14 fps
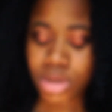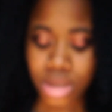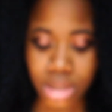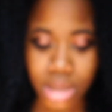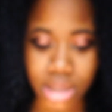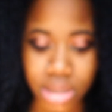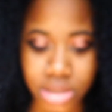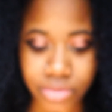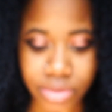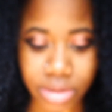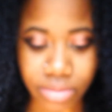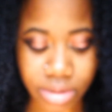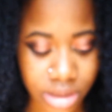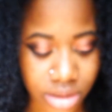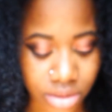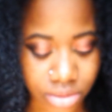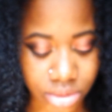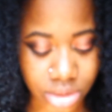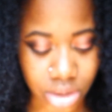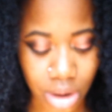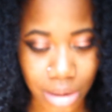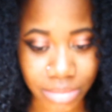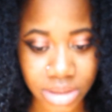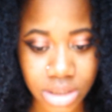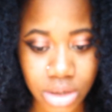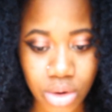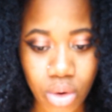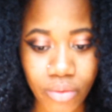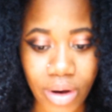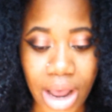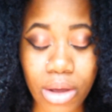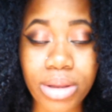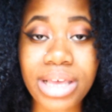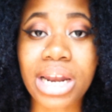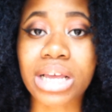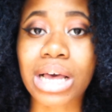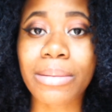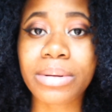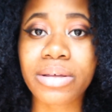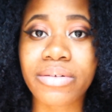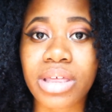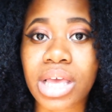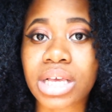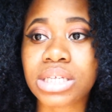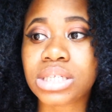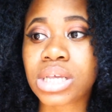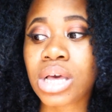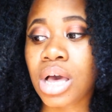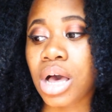yeah that's really really cute so i'm just gonna go over i only got a couple of things